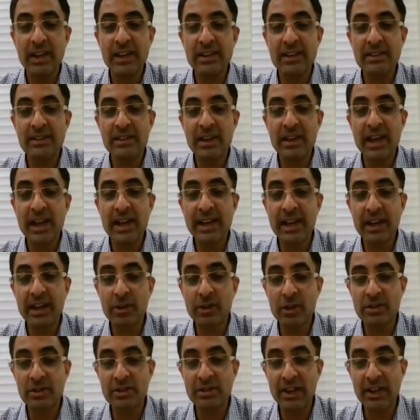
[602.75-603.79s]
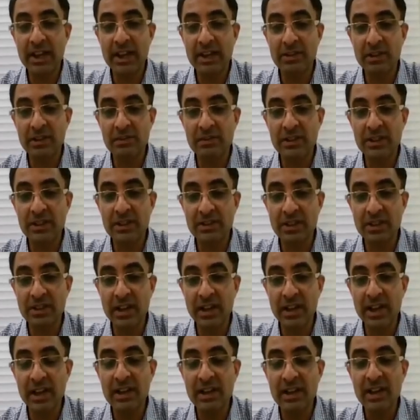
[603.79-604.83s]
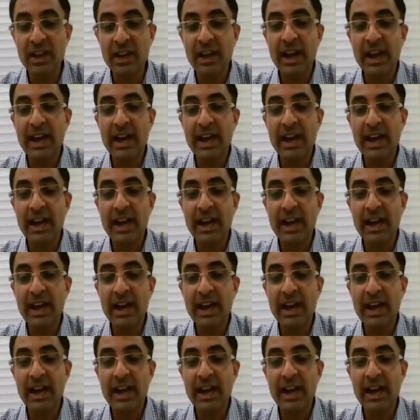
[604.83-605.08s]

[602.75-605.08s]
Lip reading: is right across the length of the screen,